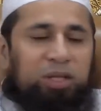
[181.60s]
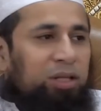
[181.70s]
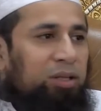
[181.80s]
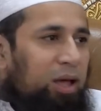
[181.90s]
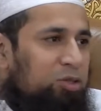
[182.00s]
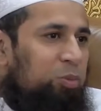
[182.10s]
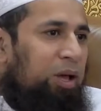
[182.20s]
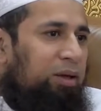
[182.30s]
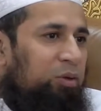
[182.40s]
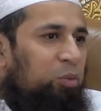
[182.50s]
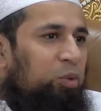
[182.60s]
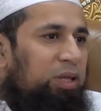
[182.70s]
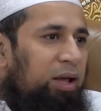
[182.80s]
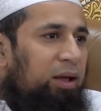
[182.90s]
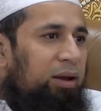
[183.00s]
with Allah subhanahu wa
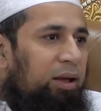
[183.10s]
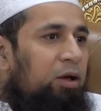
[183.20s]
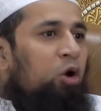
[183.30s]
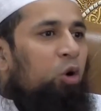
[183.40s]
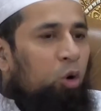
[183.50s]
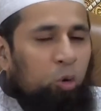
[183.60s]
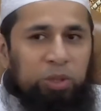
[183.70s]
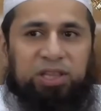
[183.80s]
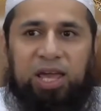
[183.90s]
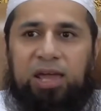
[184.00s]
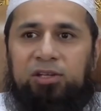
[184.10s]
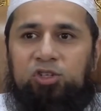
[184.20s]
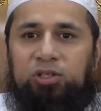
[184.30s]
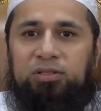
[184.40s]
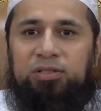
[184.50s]
ta'ala, or with the
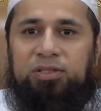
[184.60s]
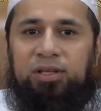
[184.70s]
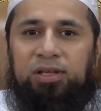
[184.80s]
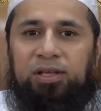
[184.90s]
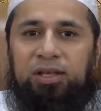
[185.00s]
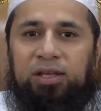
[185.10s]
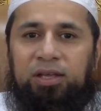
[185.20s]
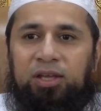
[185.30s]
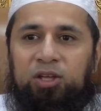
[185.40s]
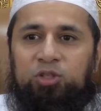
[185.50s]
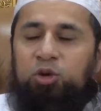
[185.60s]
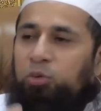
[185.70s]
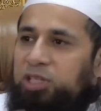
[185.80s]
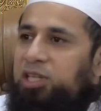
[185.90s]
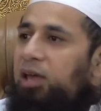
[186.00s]
angels, to
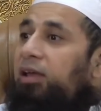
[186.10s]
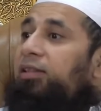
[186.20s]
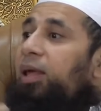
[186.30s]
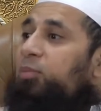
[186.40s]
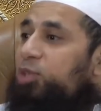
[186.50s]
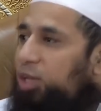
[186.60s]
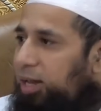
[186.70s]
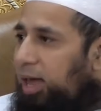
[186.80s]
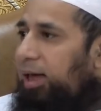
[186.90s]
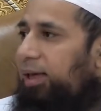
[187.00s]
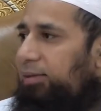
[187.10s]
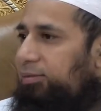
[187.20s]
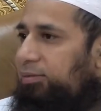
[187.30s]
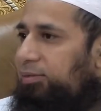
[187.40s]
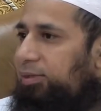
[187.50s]
return them to
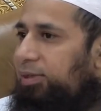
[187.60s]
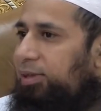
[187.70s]
life,